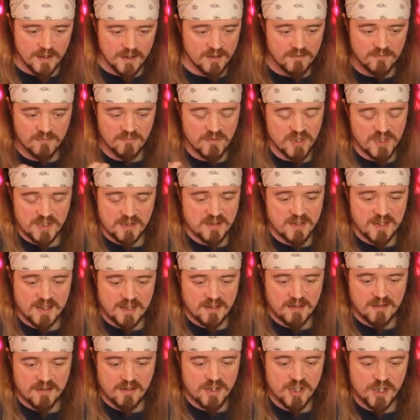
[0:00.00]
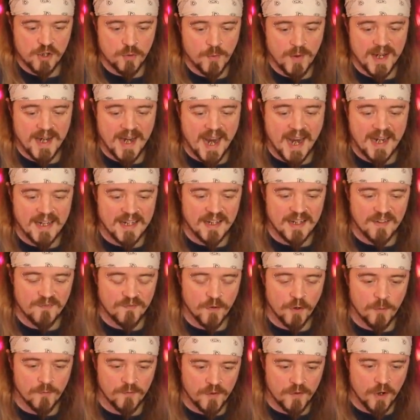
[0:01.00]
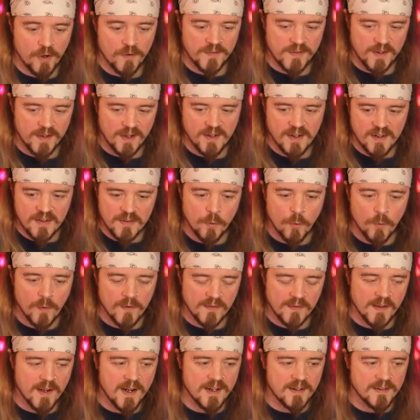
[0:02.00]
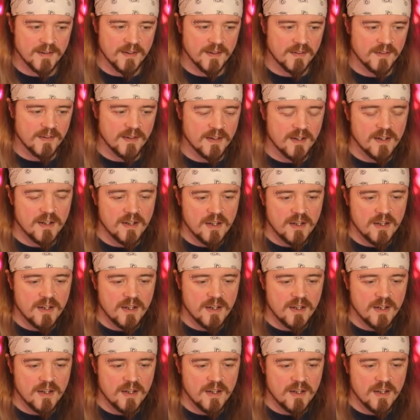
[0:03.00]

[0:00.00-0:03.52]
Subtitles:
Just doing any form of content is always like this.